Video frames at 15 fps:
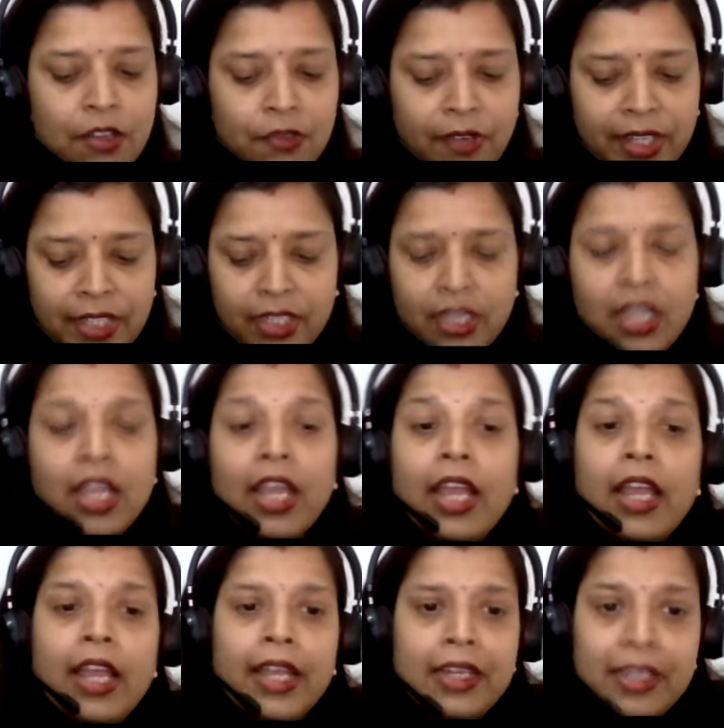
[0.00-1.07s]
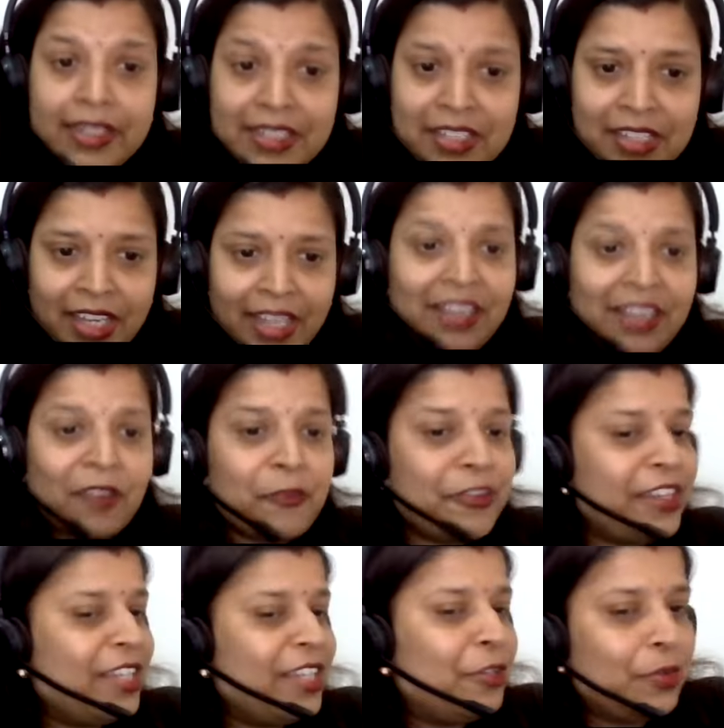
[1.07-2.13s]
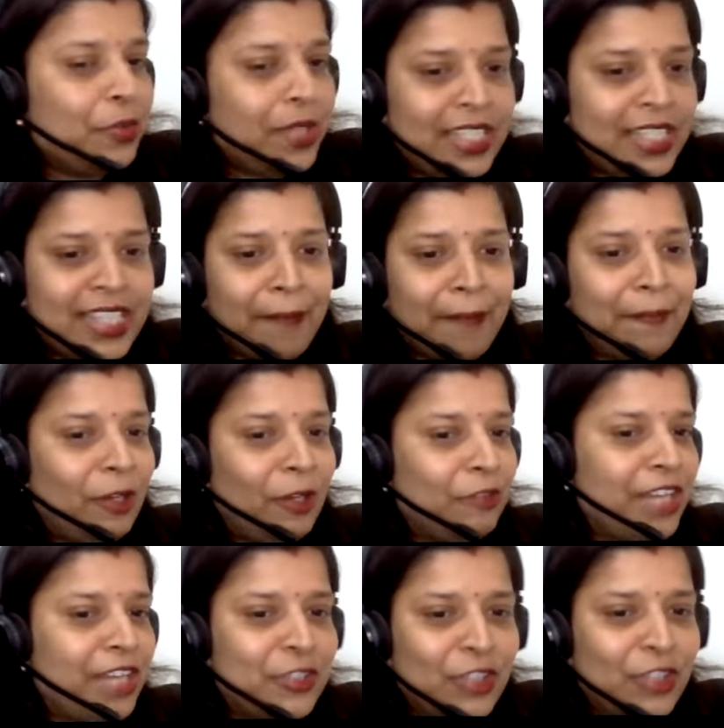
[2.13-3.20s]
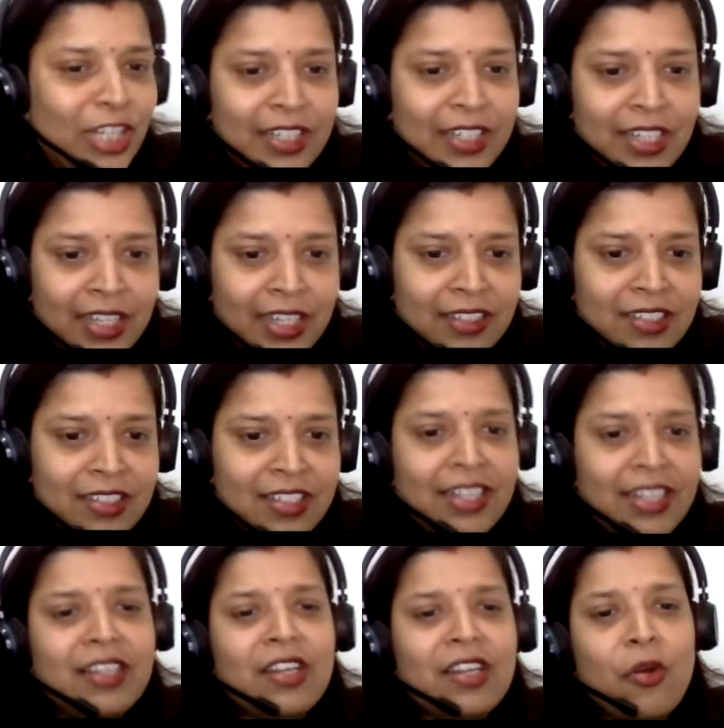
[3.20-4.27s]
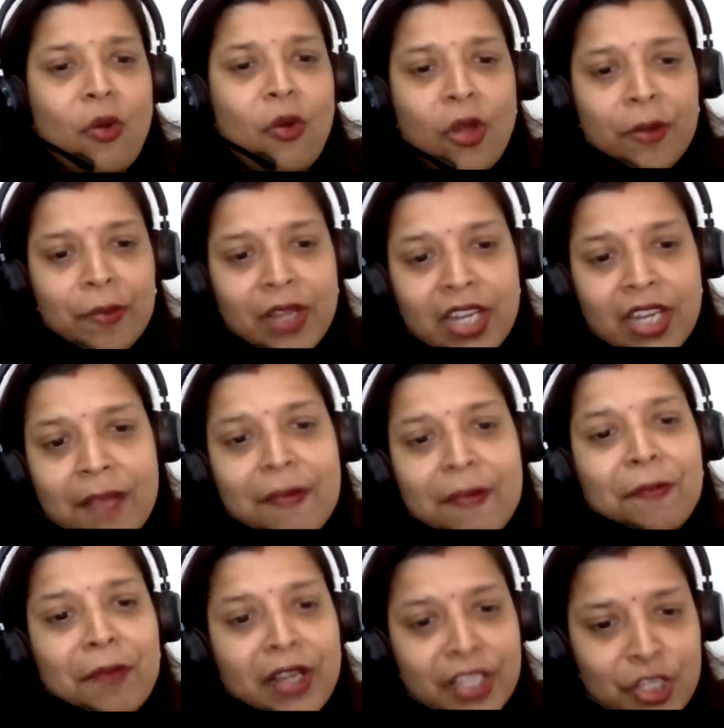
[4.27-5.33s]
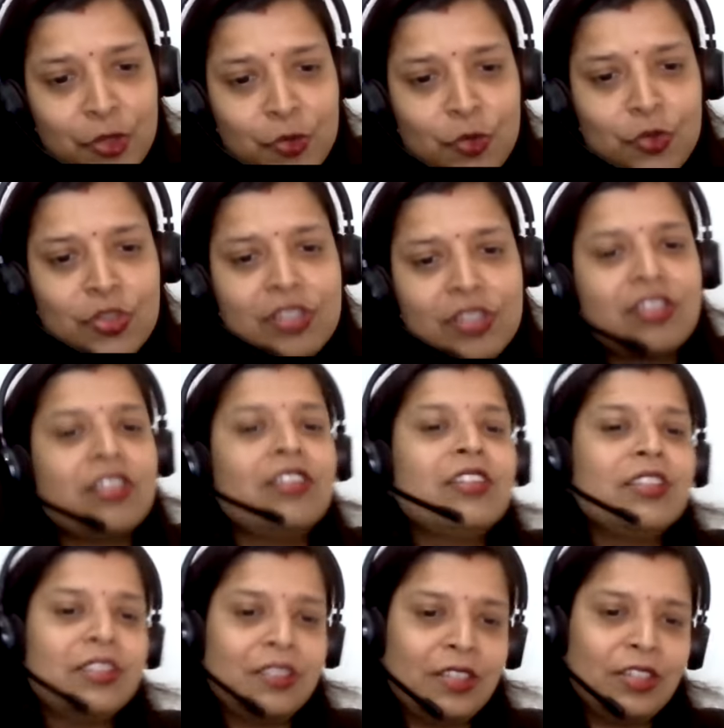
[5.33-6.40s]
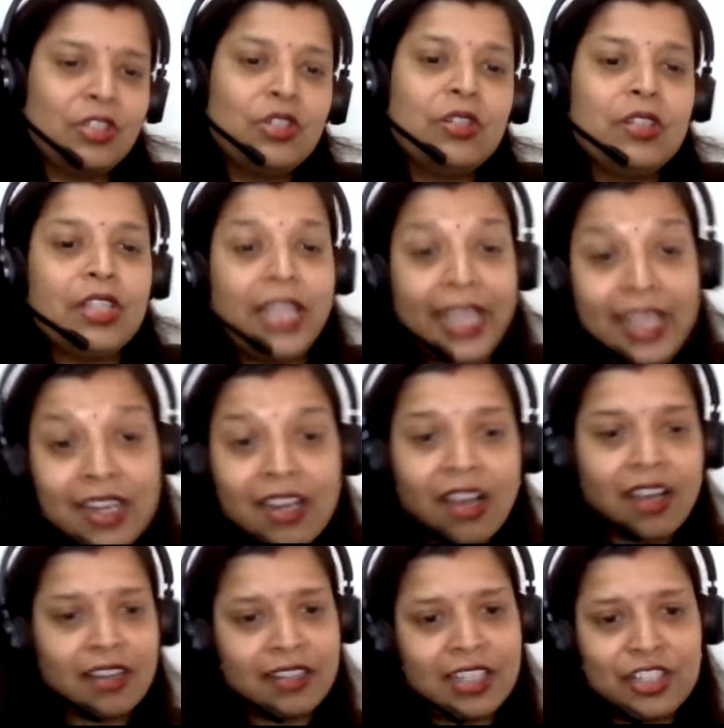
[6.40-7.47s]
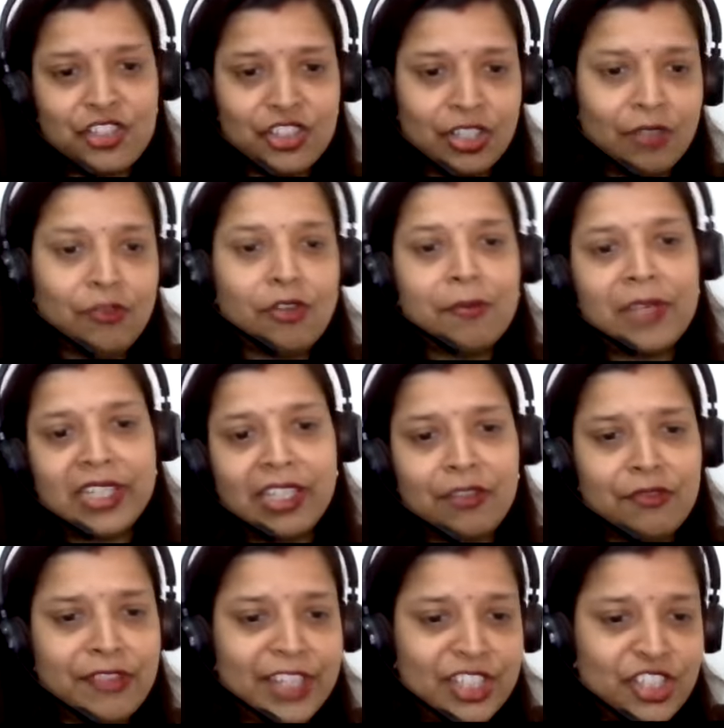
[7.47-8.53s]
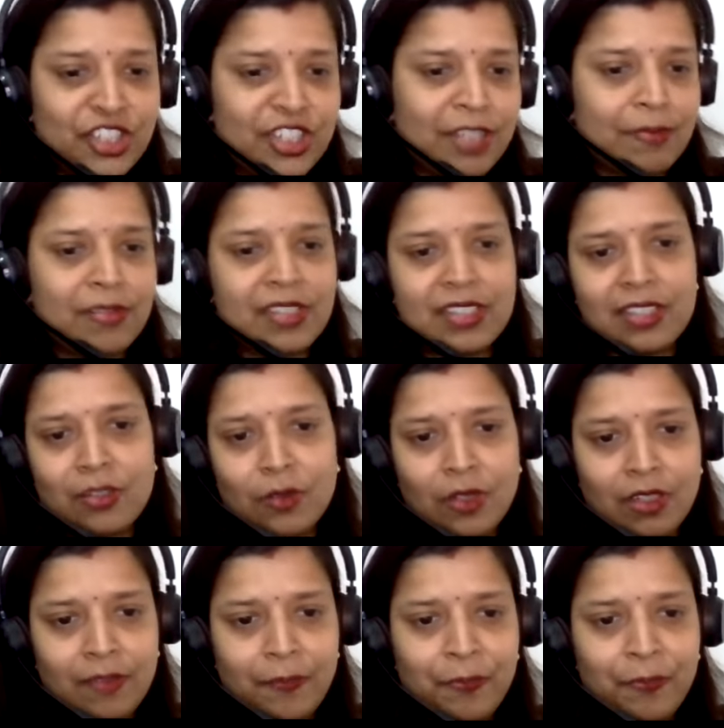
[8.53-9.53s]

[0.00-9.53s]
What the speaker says: Fine. And let's take a very good example of natural indicators that normally mama used in our kitchen for making vegetables and all.